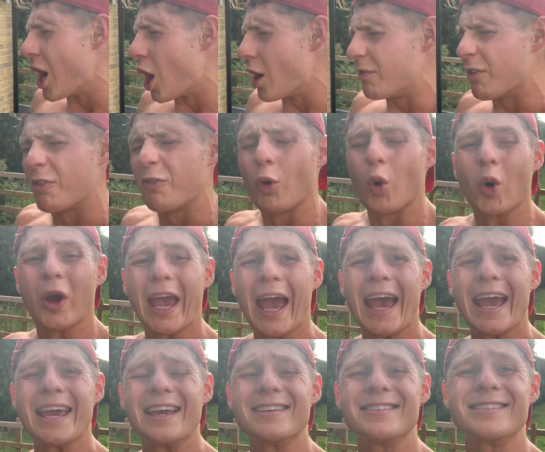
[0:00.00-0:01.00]
over
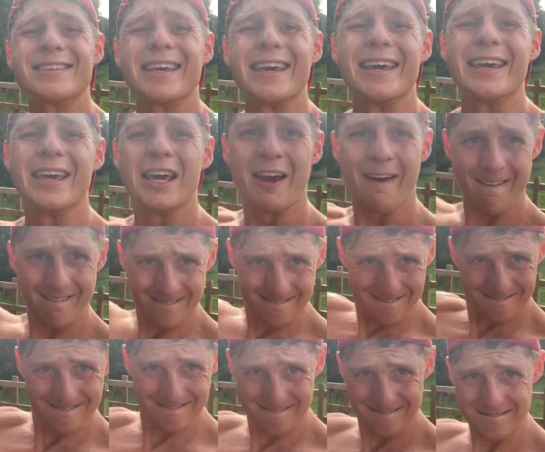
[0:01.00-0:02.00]
4K ski,
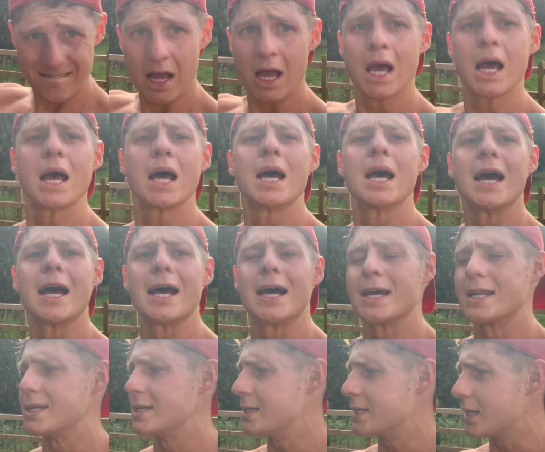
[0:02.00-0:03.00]

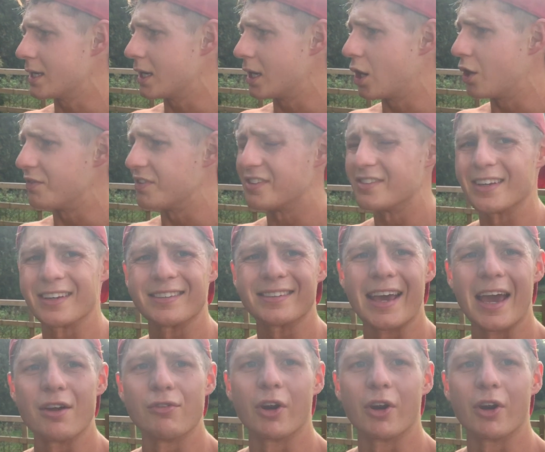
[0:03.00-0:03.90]
and over 6K